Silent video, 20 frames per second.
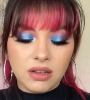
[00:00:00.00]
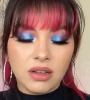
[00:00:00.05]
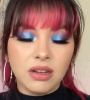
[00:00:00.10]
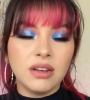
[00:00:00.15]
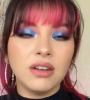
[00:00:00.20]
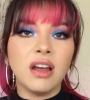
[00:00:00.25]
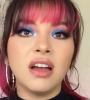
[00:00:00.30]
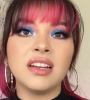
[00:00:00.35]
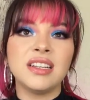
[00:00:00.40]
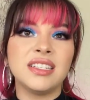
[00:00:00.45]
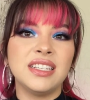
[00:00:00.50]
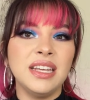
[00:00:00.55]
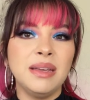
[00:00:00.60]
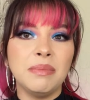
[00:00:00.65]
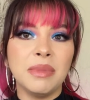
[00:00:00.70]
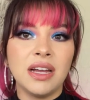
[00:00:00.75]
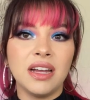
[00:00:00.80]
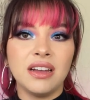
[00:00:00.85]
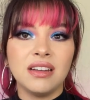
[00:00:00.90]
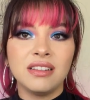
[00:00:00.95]

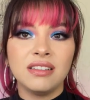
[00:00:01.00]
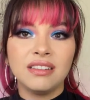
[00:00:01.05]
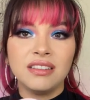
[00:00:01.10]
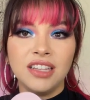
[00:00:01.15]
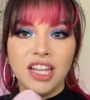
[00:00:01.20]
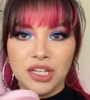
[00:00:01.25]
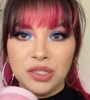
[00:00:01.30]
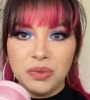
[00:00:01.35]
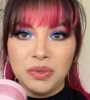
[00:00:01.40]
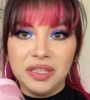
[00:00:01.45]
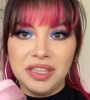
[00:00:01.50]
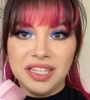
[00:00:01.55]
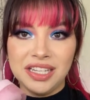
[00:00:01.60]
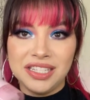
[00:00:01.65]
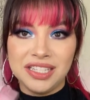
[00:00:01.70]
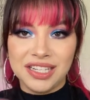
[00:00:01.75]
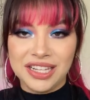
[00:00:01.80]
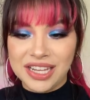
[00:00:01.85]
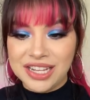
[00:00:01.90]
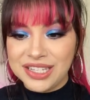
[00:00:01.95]
Noxzema. That's what
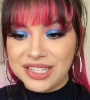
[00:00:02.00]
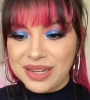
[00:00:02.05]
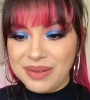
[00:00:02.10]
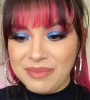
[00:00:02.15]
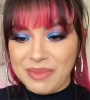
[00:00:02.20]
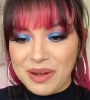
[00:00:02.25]
this cleansing